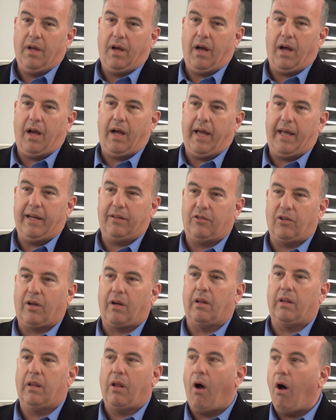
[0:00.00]
And it took
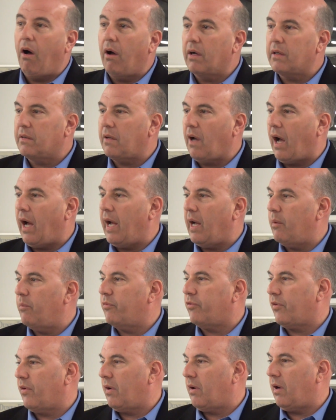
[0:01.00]
a long
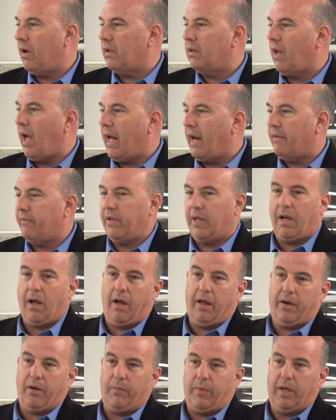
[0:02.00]
time for a lot of
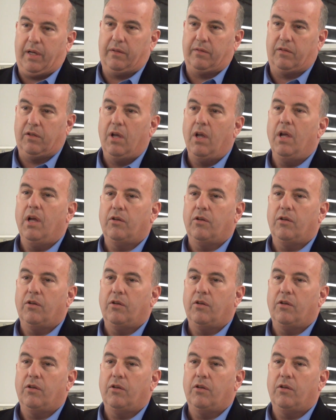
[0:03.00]
economies